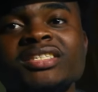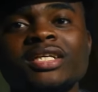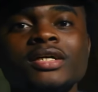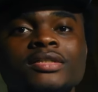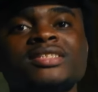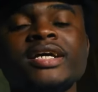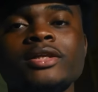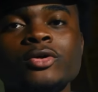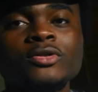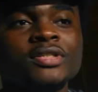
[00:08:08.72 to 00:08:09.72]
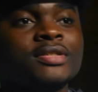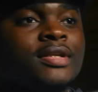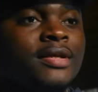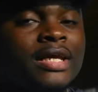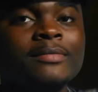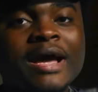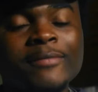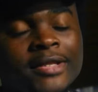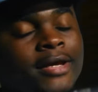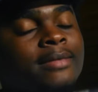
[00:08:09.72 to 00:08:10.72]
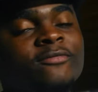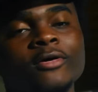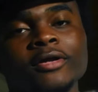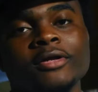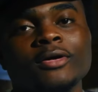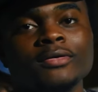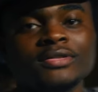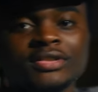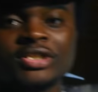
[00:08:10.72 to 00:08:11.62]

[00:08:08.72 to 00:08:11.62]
it's just to stay loose, keep make the game fun. You know,